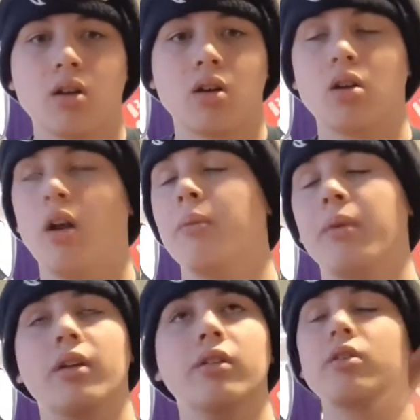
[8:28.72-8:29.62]
All right,
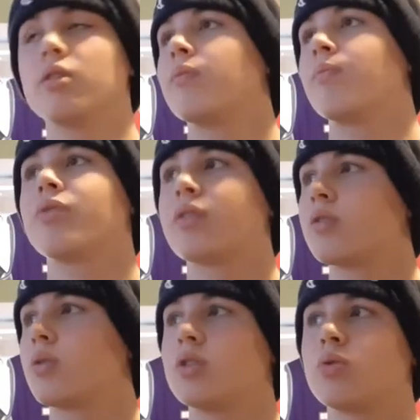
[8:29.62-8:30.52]
man.
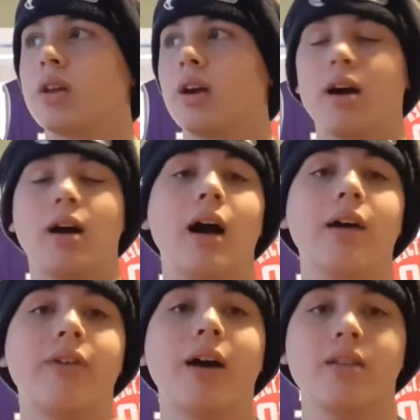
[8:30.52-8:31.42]
2020,
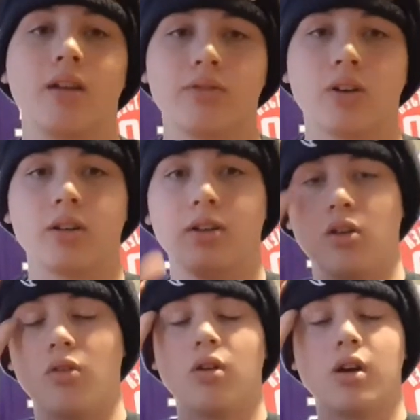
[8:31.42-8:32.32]
I've had enough talking to
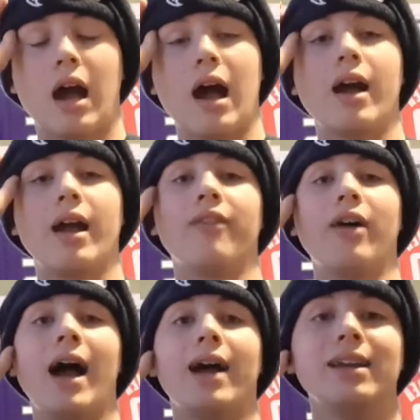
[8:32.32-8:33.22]
you. I have
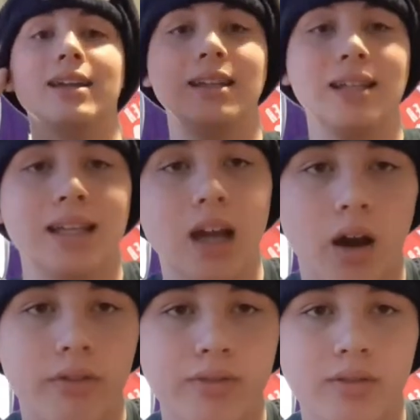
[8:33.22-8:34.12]
had
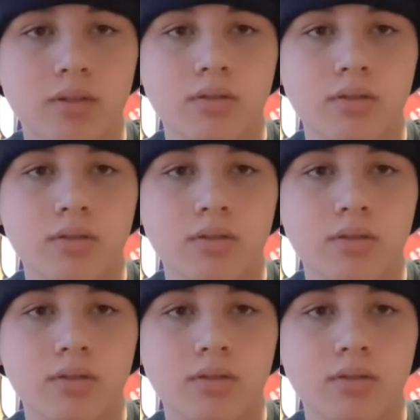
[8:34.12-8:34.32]
enough.